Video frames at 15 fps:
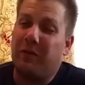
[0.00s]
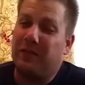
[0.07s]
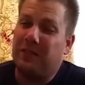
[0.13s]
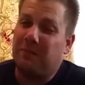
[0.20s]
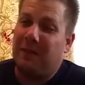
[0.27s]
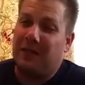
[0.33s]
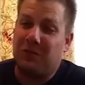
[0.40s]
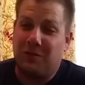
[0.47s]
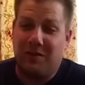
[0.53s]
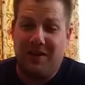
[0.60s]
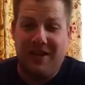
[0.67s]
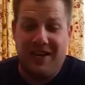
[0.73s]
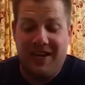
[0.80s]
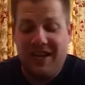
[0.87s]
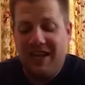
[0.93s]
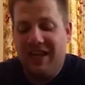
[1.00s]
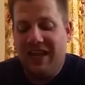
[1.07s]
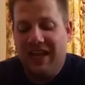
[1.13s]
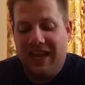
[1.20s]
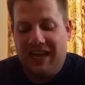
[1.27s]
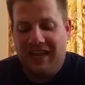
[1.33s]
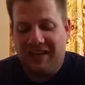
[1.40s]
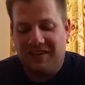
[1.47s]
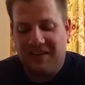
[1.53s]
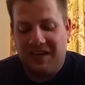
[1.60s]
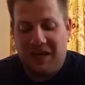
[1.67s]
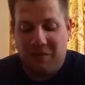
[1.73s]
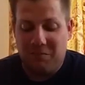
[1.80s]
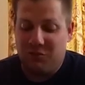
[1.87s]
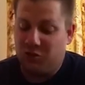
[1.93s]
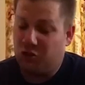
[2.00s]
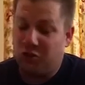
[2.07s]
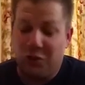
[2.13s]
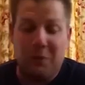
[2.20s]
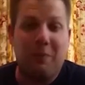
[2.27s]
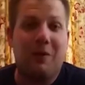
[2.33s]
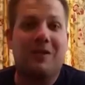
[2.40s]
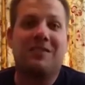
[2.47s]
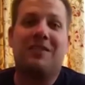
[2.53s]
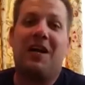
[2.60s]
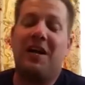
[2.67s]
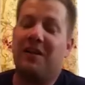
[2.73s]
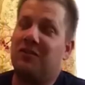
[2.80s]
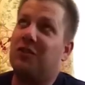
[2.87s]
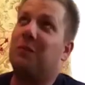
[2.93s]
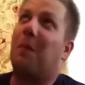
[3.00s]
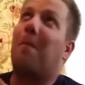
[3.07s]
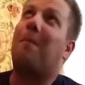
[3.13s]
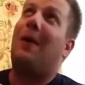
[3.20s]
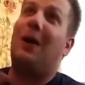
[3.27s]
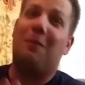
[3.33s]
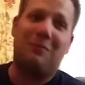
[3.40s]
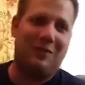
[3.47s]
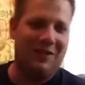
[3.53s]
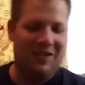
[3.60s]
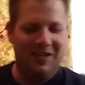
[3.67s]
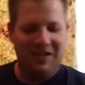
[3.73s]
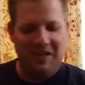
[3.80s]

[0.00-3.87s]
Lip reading: really special today, and I'm super excited, super pumped.